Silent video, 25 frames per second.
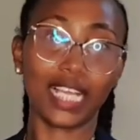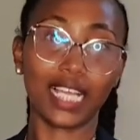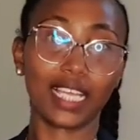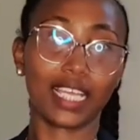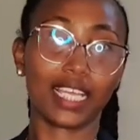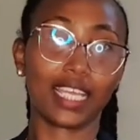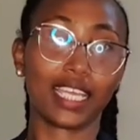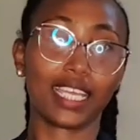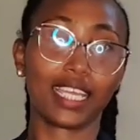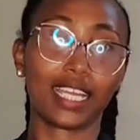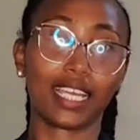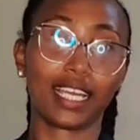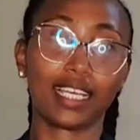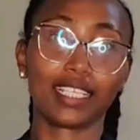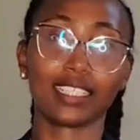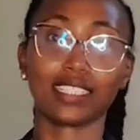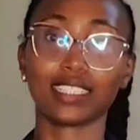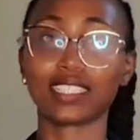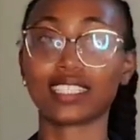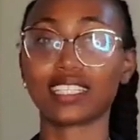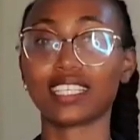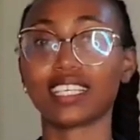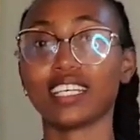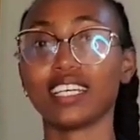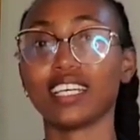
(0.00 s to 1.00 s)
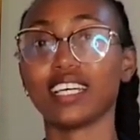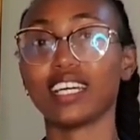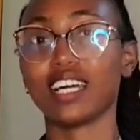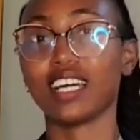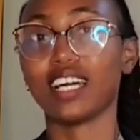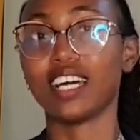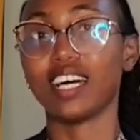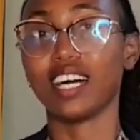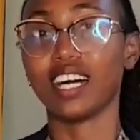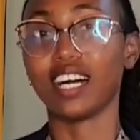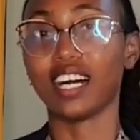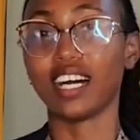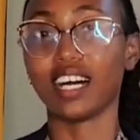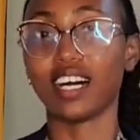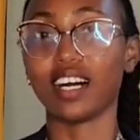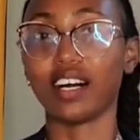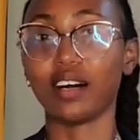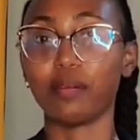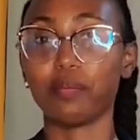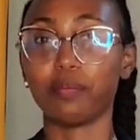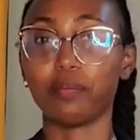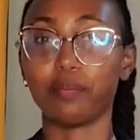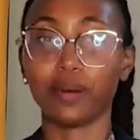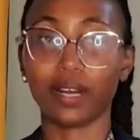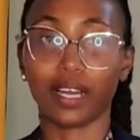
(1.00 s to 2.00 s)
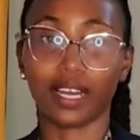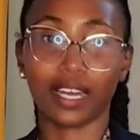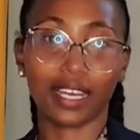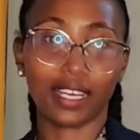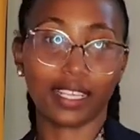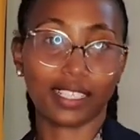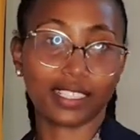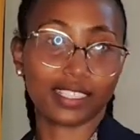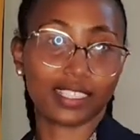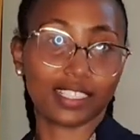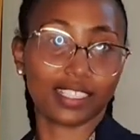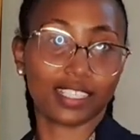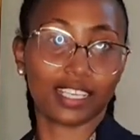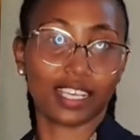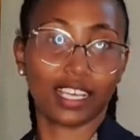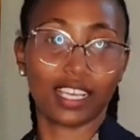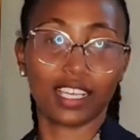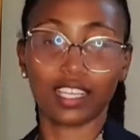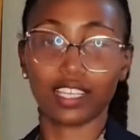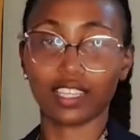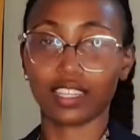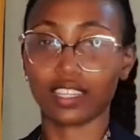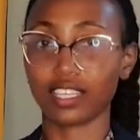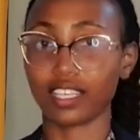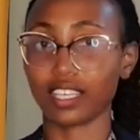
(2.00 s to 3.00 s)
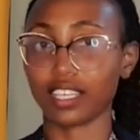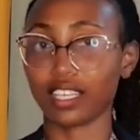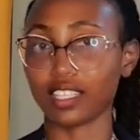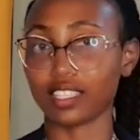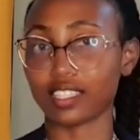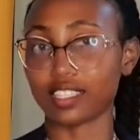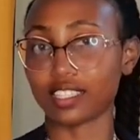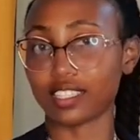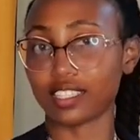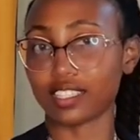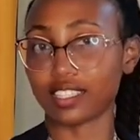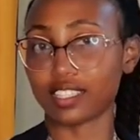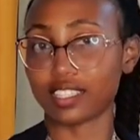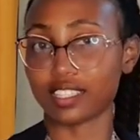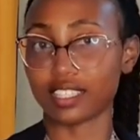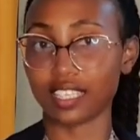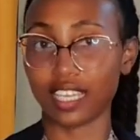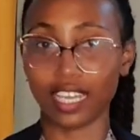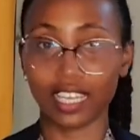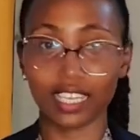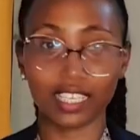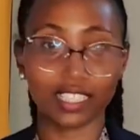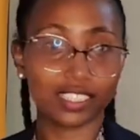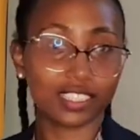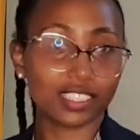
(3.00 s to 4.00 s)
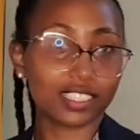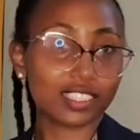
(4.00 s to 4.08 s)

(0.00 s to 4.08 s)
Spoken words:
You can't, but I think it's nice,